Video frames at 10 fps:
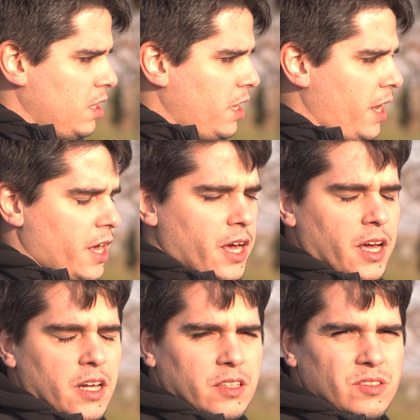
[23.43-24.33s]

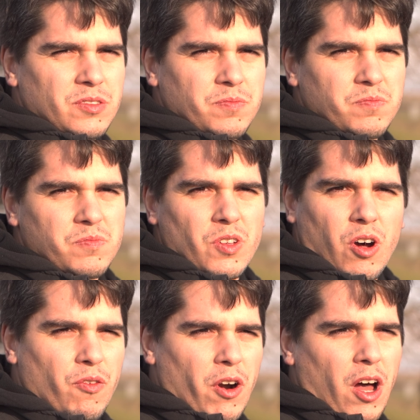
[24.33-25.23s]
and
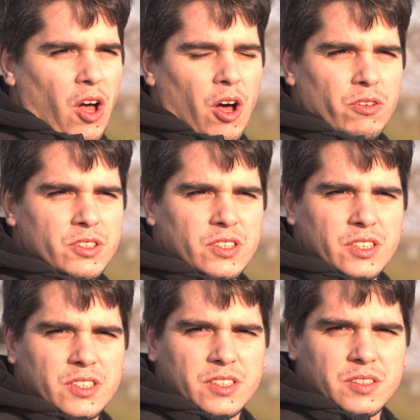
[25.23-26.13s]
overall how's
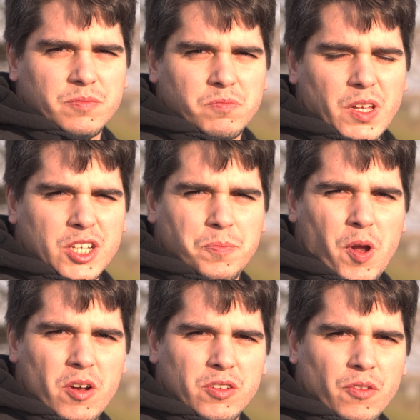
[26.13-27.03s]
this
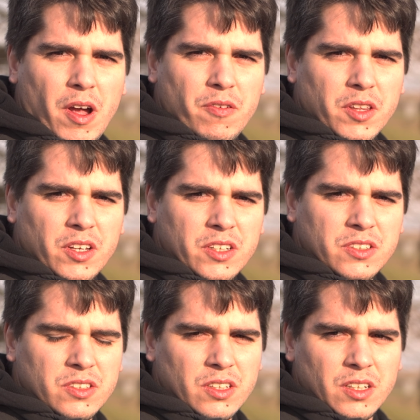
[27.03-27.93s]
experience of having
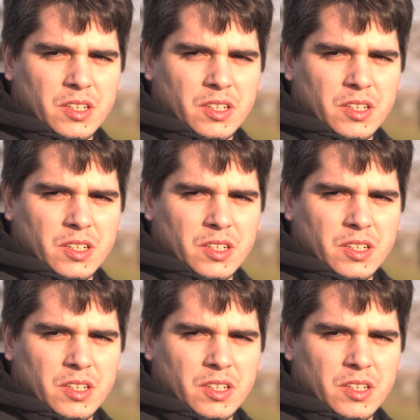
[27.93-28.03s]
this